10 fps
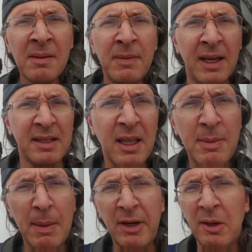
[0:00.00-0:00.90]
Yeah, slightly
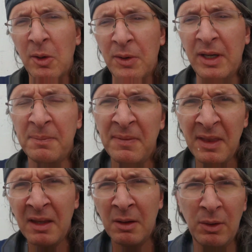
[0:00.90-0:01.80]
peppery, earthy,
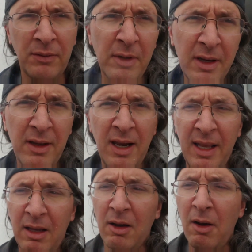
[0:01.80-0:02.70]
with a very
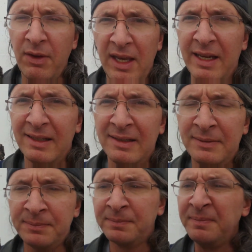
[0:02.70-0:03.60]
hitty coffee hint.
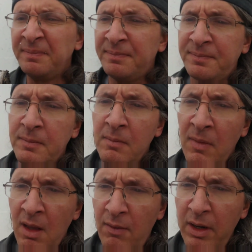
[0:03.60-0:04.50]

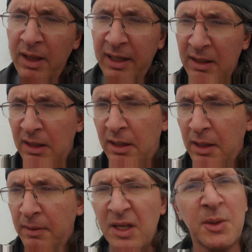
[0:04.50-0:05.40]
Very like
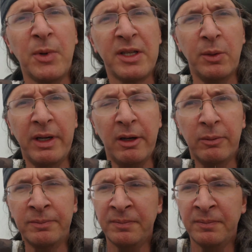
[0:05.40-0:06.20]
espresso-y note.